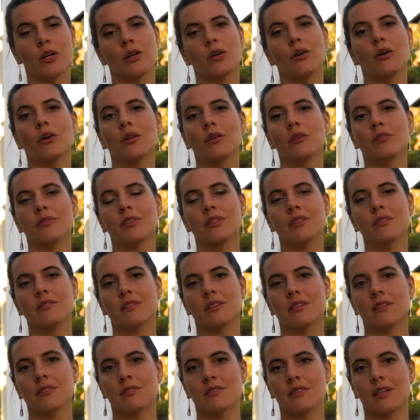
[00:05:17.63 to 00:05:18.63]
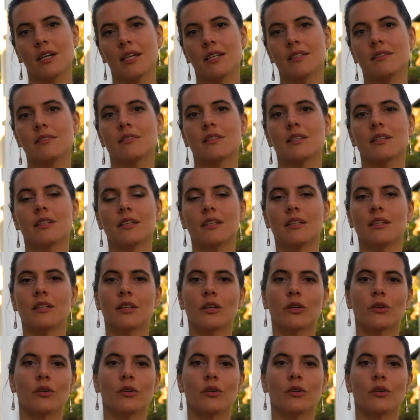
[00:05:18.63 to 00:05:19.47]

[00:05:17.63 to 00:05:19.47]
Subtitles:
All of these are signs that inner